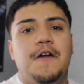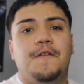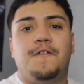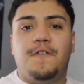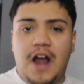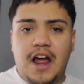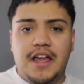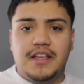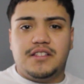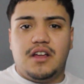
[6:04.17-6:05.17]

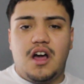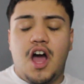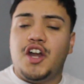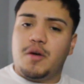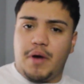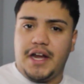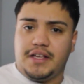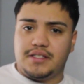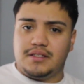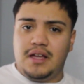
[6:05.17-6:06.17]
fries on our
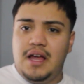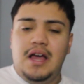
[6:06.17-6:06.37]
breaks?